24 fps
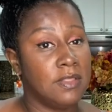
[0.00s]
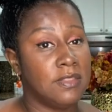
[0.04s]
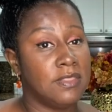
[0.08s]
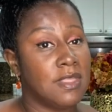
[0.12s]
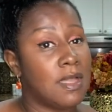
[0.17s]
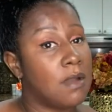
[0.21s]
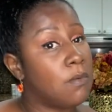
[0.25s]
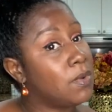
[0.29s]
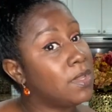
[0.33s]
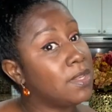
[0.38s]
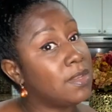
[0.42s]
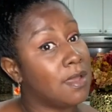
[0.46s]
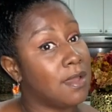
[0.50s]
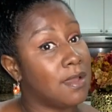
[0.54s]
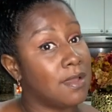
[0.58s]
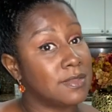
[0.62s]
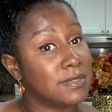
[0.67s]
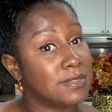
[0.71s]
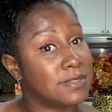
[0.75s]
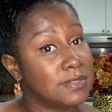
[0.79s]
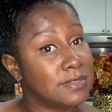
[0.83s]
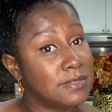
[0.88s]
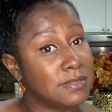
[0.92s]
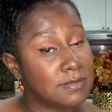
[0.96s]
that we
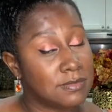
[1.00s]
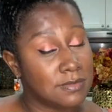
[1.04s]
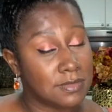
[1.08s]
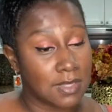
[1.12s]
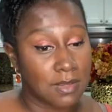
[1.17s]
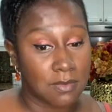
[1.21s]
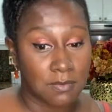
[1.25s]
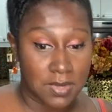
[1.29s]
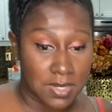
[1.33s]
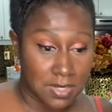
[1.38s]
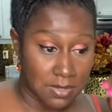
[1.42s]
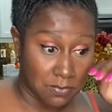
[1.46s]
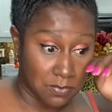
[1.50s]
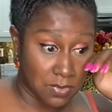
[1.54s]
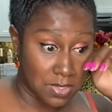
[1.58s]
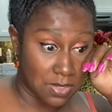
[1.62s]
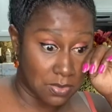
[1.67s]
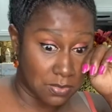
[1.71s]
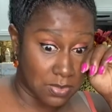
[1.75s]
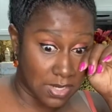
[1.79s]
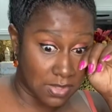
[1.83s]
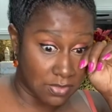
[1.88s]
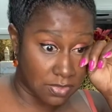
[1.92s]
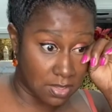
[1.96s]
lost, that we
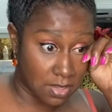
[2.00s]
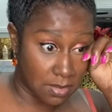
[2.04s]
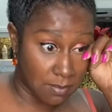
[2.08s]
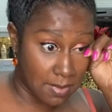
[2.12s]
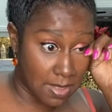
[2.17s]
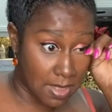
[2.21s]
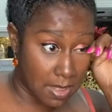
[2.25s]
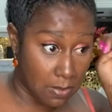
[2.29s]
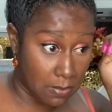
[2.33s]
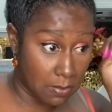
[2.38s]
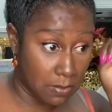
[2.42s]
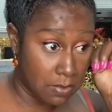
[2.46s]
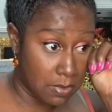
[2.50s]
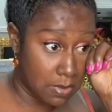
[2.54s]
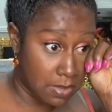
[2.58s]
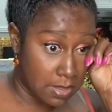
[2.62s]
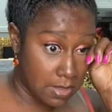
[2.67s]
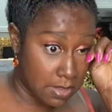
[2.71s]
know nothing about.